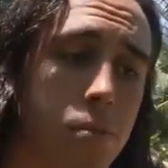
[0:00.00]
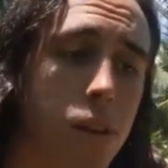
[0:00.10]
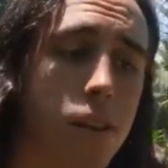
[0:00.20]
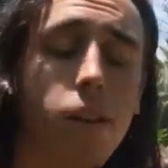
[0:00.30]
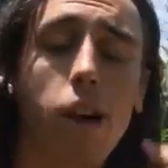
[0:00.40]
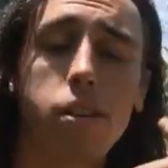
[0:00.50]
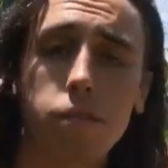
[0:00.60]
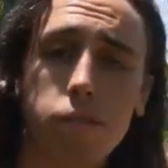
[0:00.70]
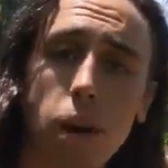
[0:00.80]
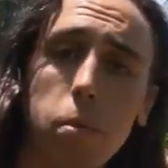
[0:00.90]
with the loss
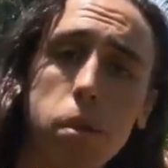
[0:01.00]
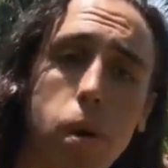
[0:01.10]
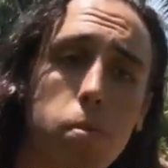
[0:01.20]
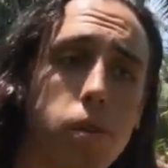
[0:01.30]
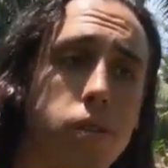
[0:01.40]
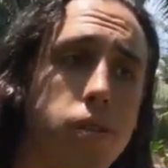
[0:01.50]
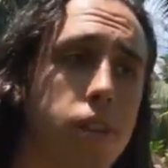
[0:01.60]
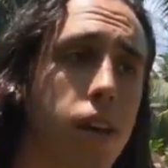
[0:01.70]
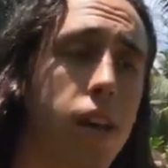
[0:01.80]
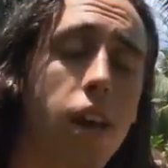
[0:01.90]
of family
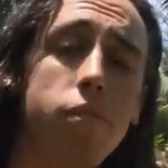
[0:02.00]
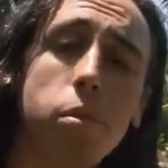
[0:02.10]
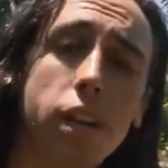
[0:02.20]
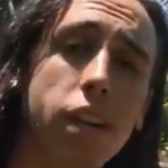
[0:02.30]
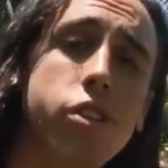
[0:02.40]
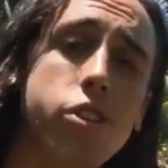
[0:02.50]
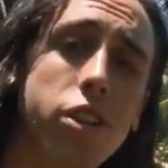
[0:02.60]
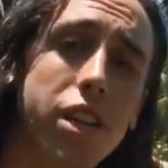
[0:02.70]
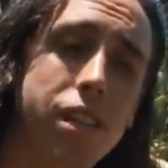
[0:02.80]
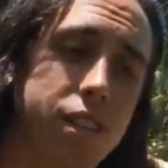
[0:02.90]
members and everyone
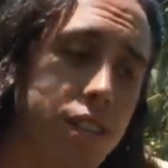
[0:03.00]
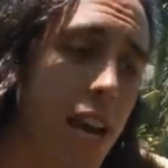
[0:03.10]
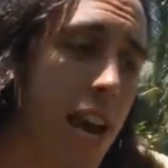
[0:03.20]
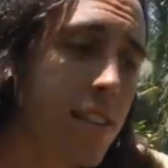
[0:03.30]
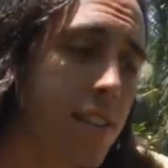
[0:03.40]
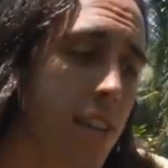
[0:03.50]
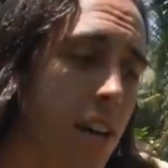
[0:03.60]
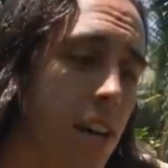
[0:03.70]
injured in these attacks.